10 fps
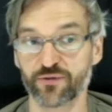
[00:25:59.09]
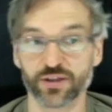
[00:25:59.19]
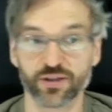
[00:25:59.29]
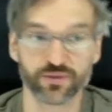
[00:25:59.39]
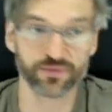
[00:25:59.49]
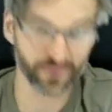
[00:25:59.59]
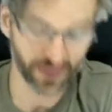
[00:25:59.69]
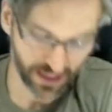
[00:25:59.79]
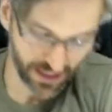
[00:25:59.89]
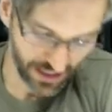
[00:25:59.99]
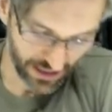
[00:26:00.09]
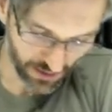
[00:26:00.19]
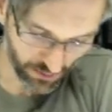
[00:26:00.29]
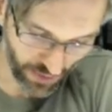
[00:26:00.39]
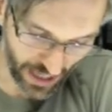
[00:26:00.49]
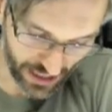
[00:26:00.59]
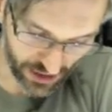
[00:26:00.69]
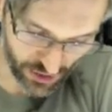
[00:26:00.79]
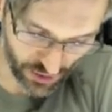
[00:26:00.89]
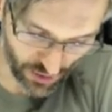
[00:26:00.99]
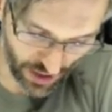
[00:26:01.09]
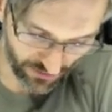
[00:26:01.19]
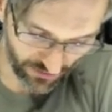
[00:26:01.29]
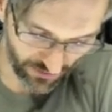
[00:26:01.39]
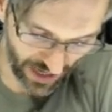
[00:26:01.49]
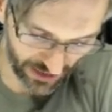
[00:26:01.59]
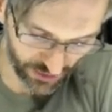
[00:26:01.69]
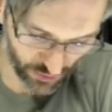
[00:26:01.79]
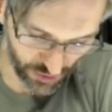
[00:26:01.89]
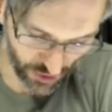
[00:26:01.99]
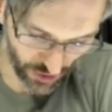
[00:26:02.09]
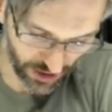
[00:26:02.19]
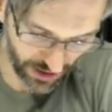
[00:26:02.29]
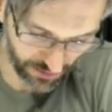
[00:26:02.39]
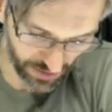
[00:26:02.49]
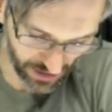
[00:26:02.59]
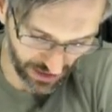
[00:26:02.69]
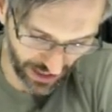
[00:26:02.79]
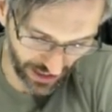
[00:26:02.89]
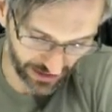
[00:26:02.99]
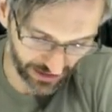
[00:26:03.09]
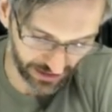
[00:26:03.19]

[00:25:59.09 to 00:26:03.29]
you, but you have valued your company at